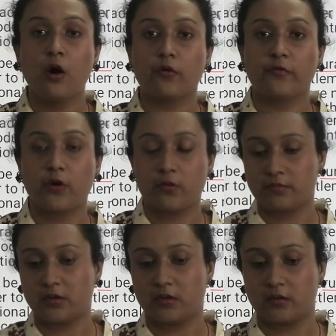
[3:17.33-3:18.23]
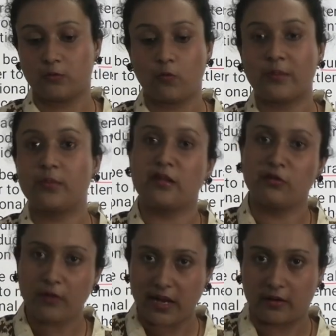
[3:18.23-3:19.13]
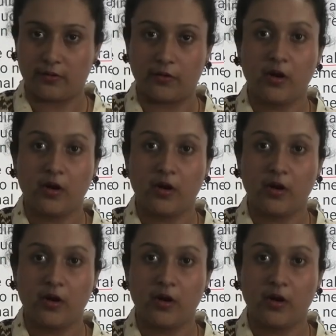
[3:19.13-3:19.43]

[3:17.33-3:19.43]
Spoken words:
or from one place to another.